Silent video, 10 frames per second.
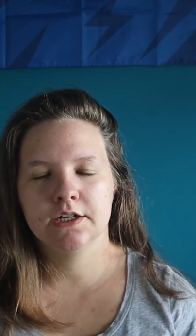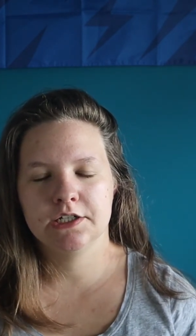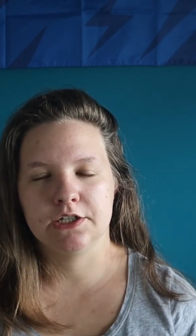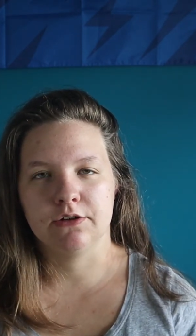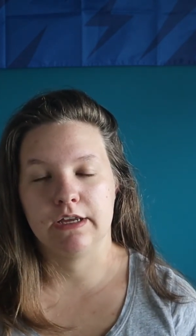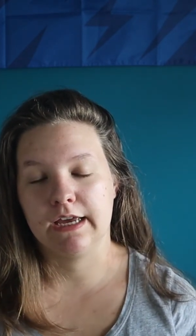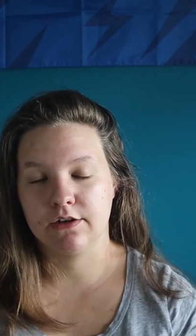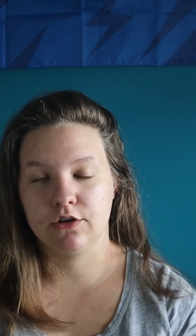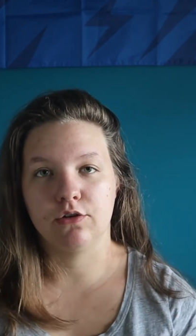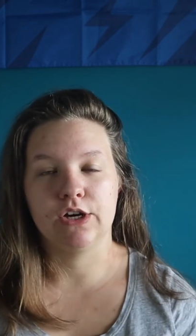So yeah,
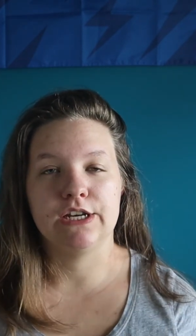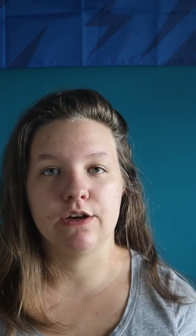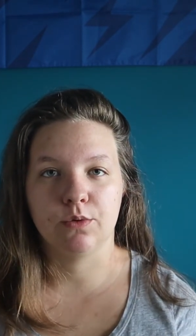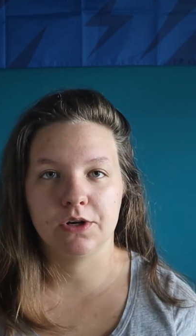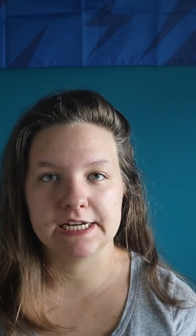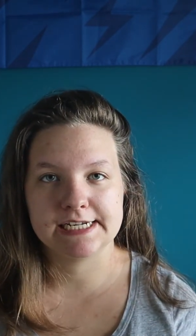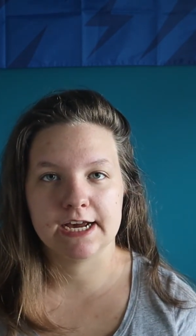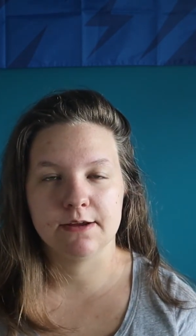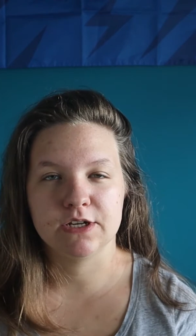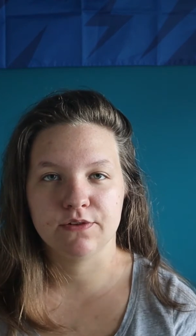no idea what the
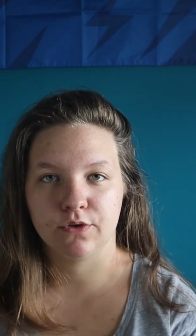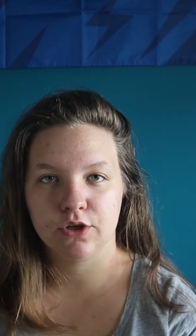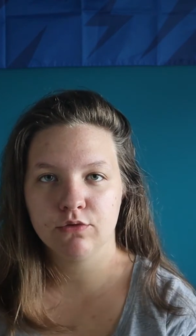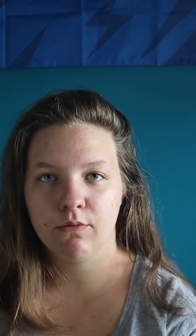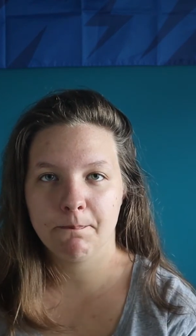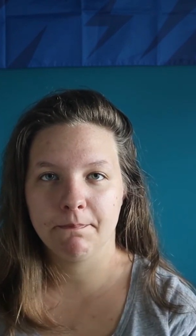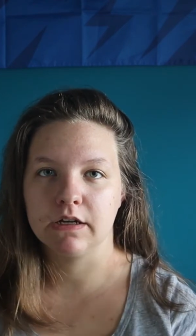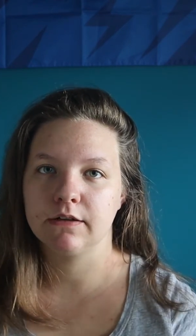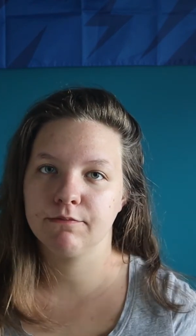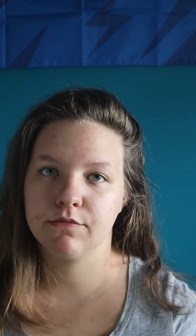time is for you,
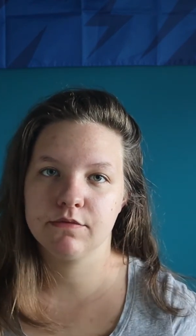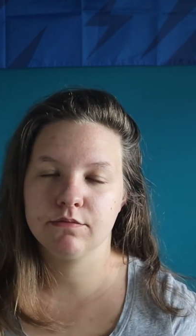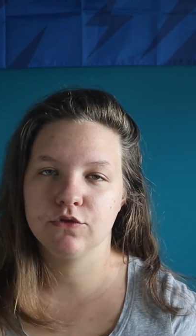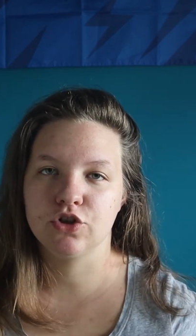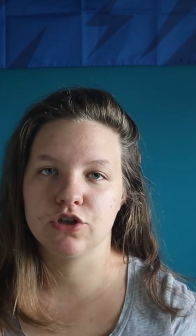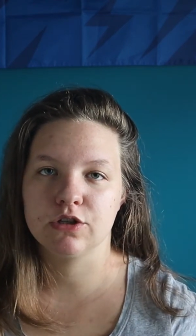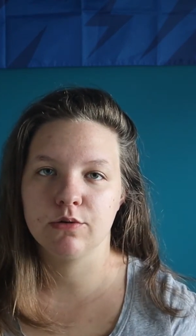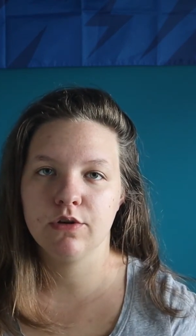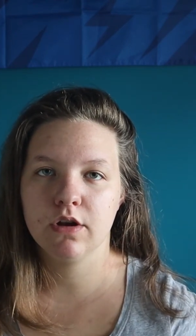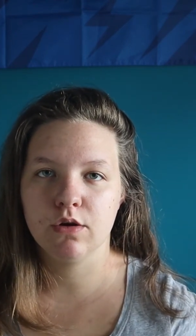but just so
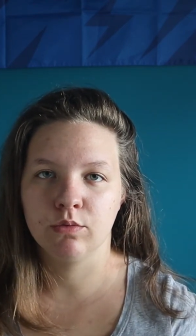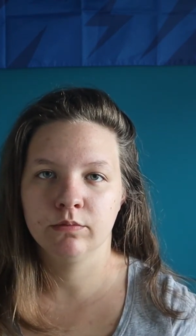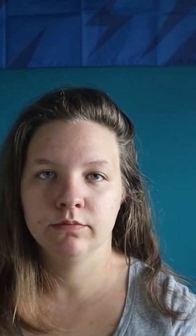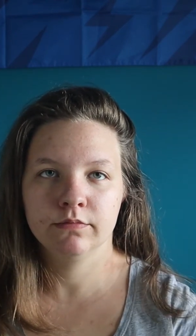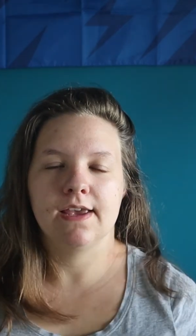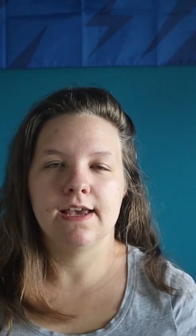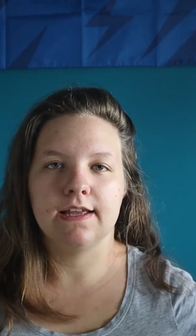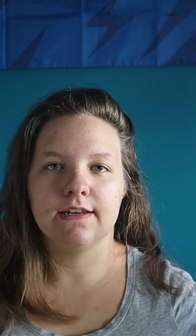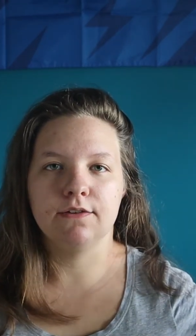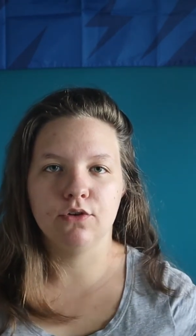you know.
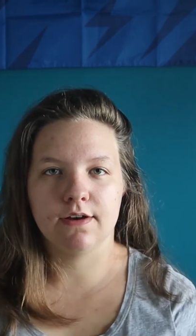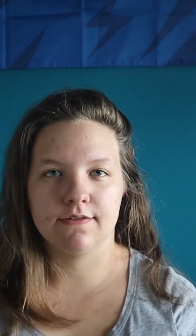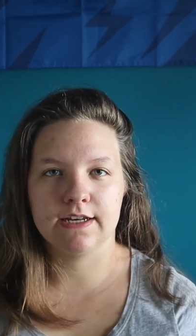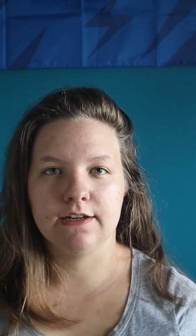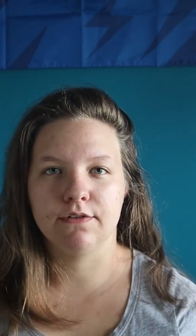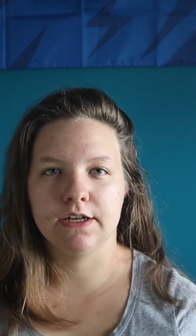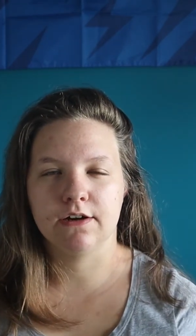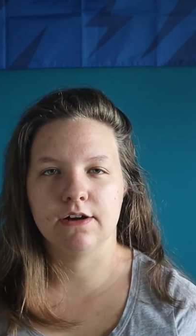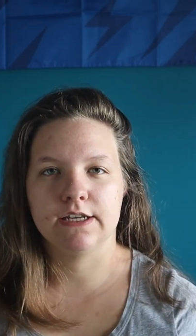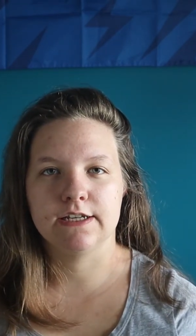And if you have any
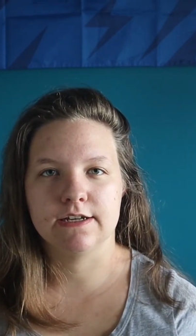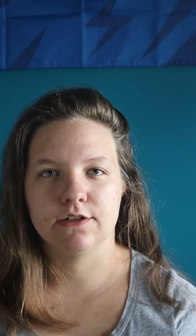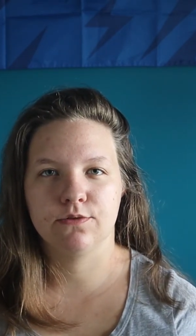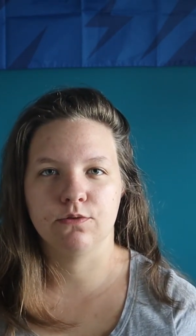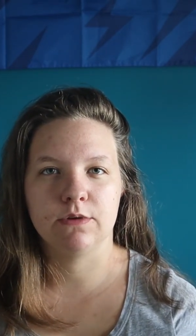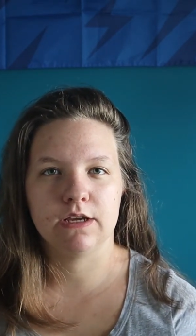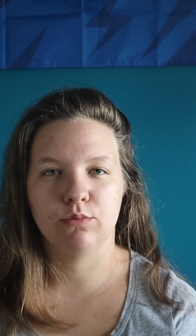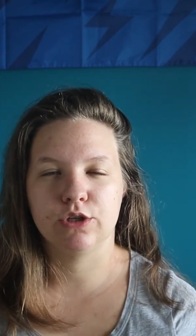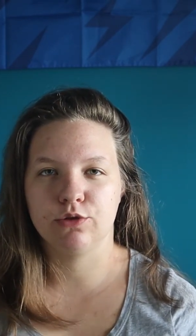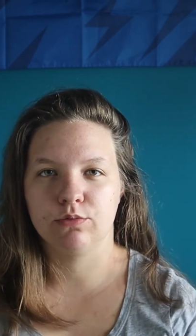video ideas for me
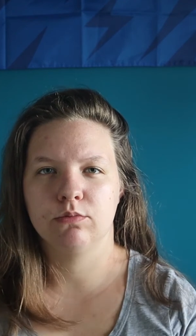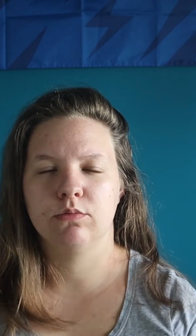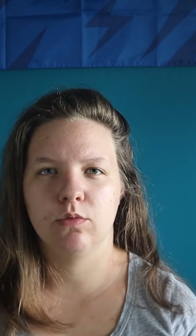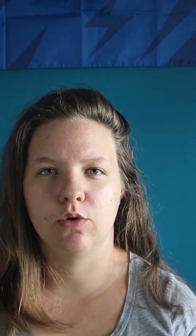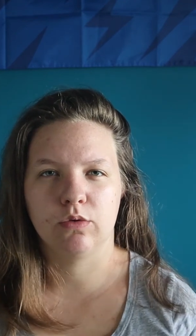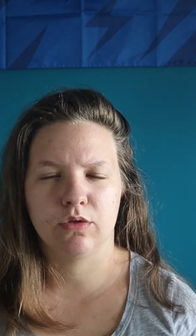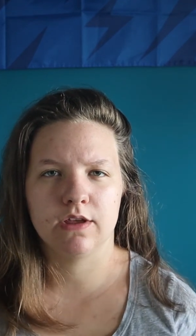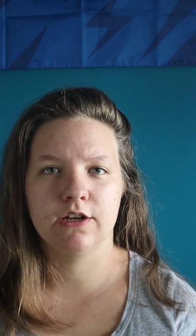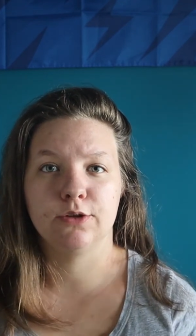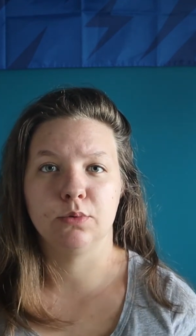or
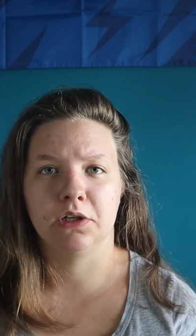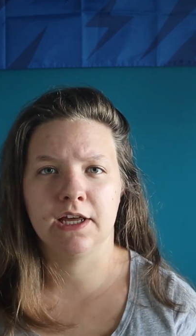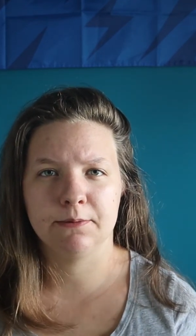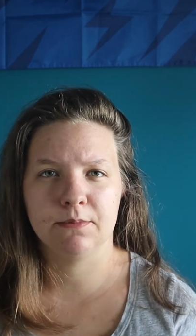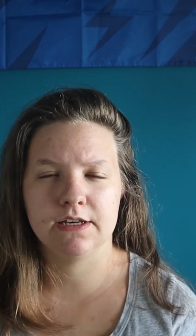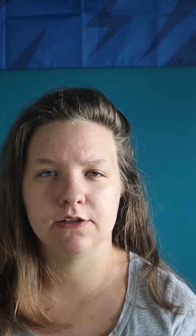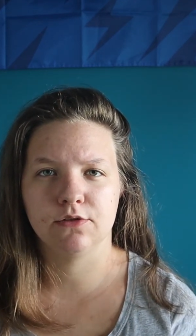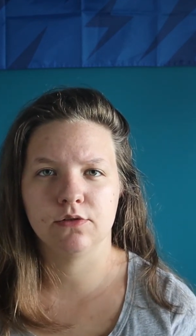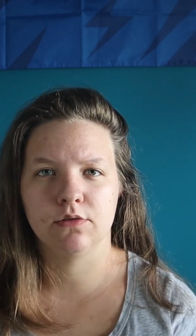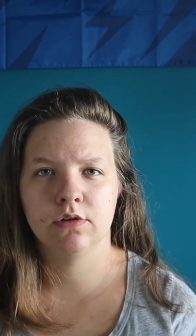things you would like me
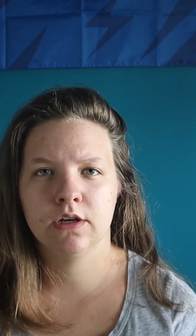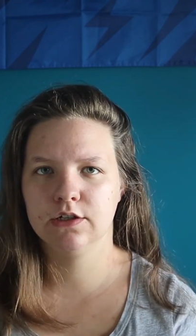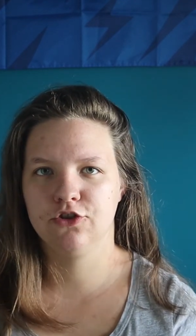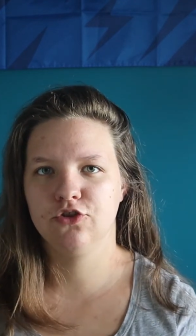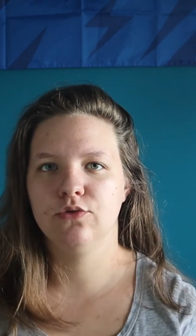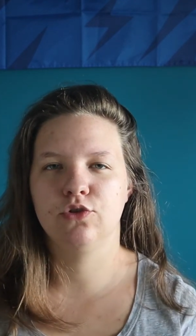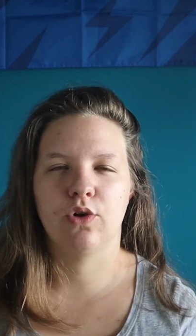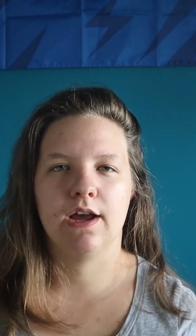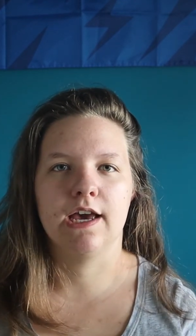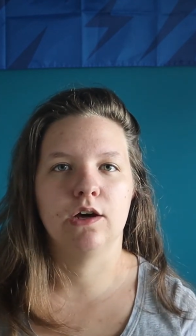to do,
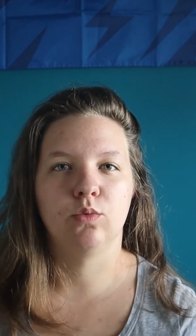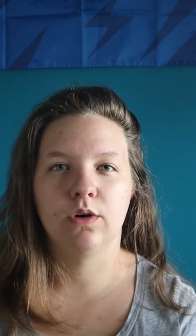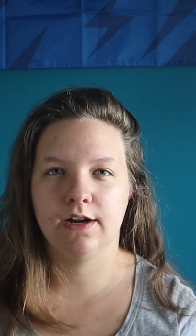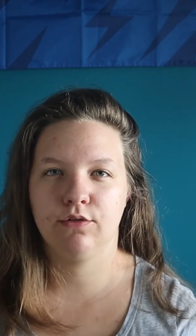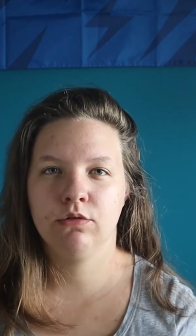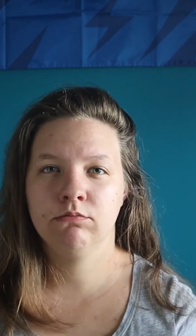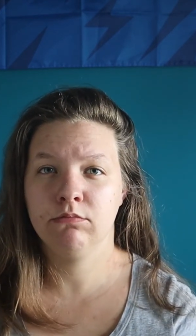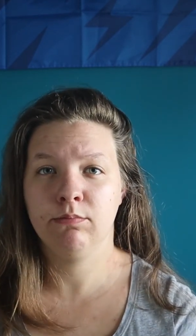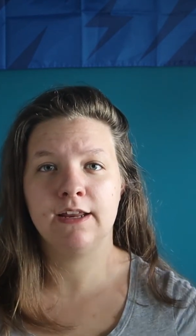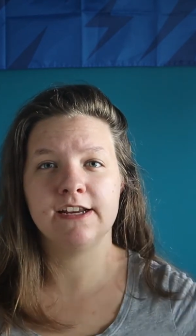try out, whatever,
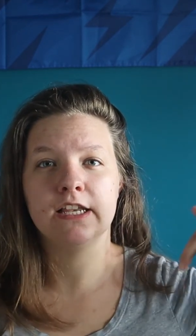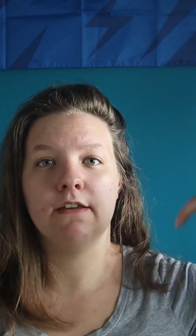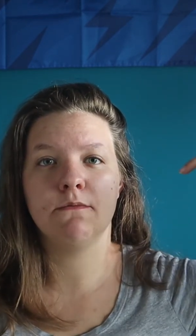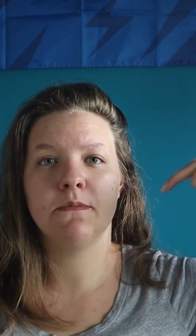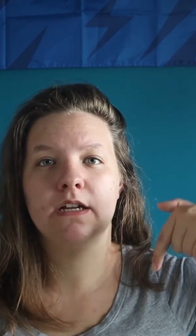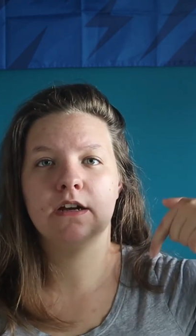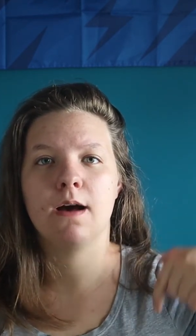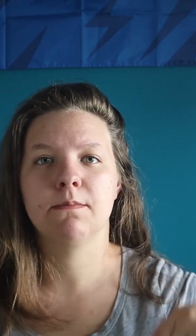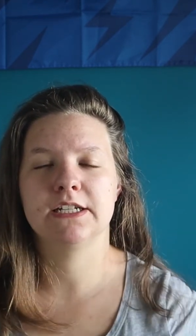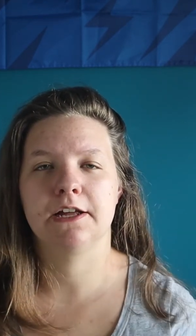please leave them in the
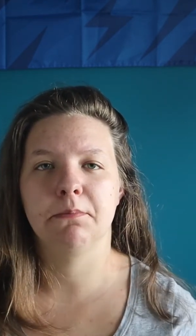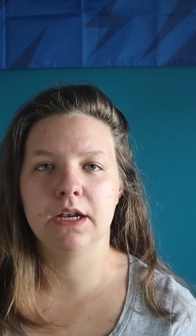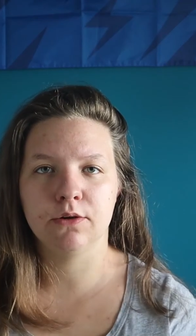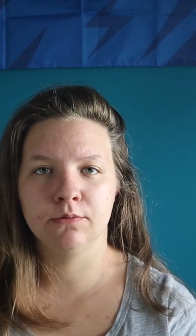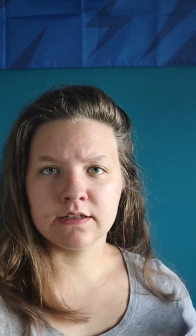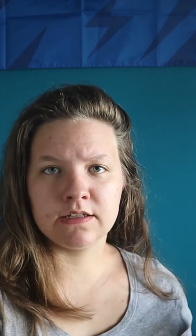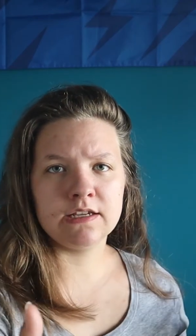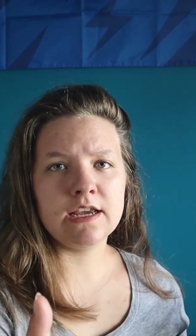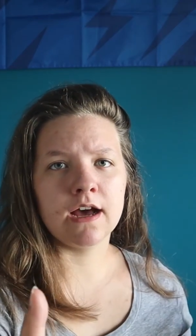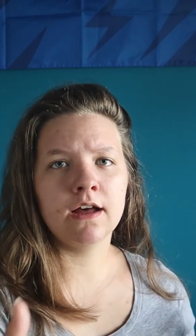comments down below.
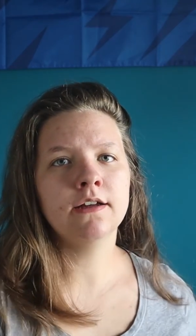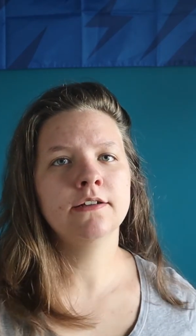See ya!